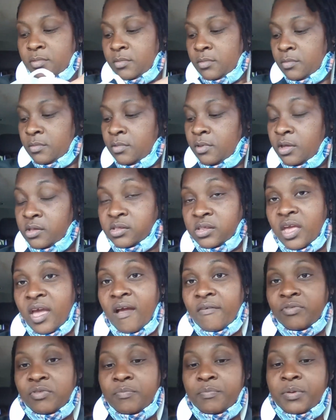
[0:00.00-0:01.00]
because they
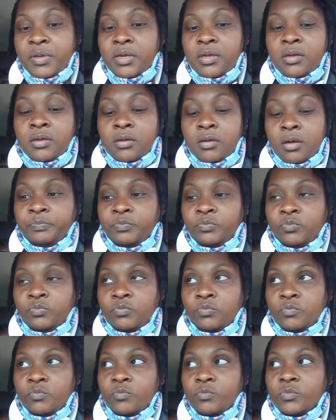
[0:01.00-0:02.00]
have to be
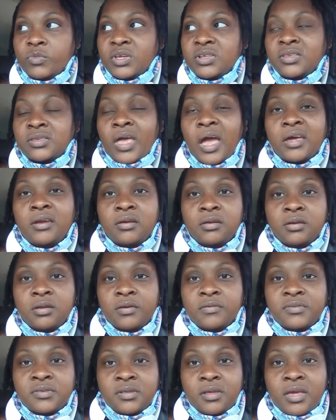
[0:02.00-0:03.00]
tight
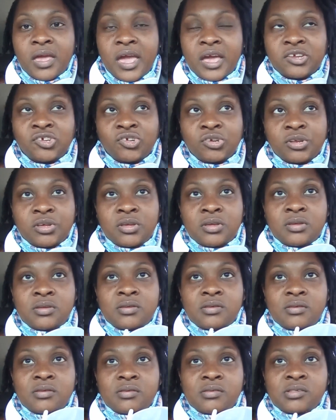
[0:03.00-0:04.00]
enough to actually
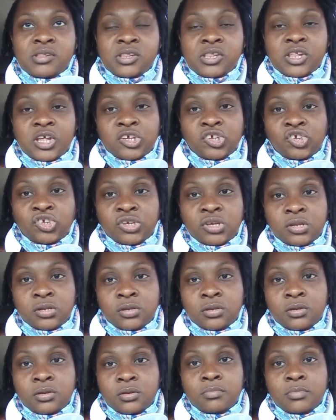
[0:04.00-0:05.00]
suction
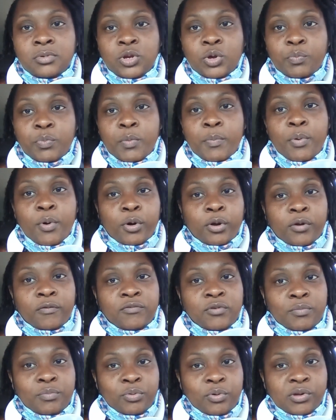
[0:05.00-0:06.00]
the nipple part of
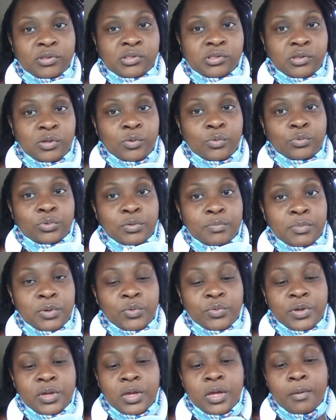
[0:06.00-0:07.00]
your breast so the
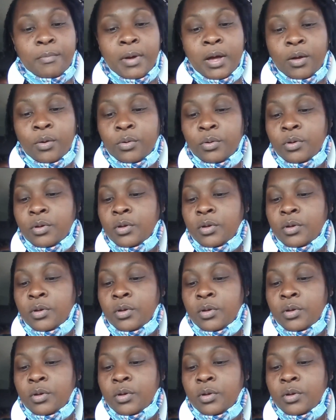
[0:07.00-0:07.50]
milk can come out.